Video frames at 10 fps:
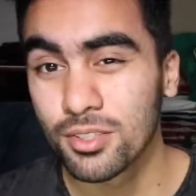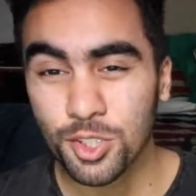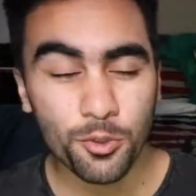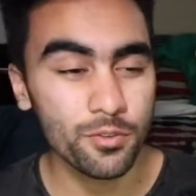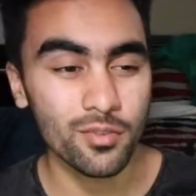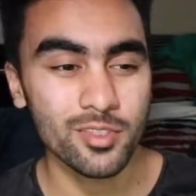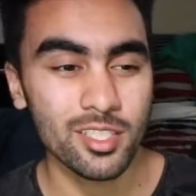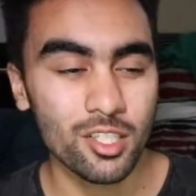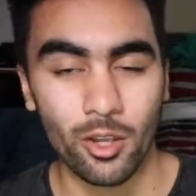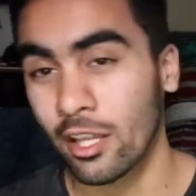
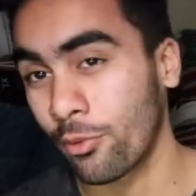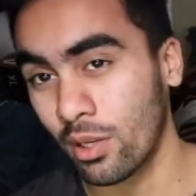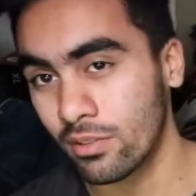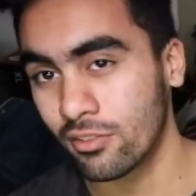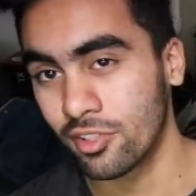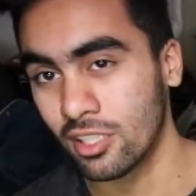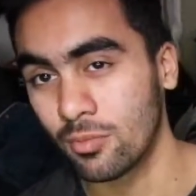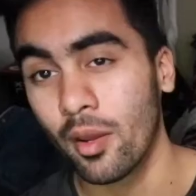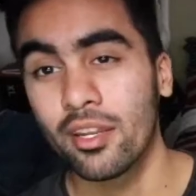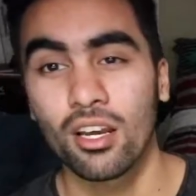$250 to like $350,
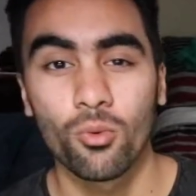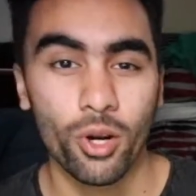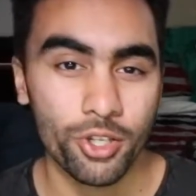depending on where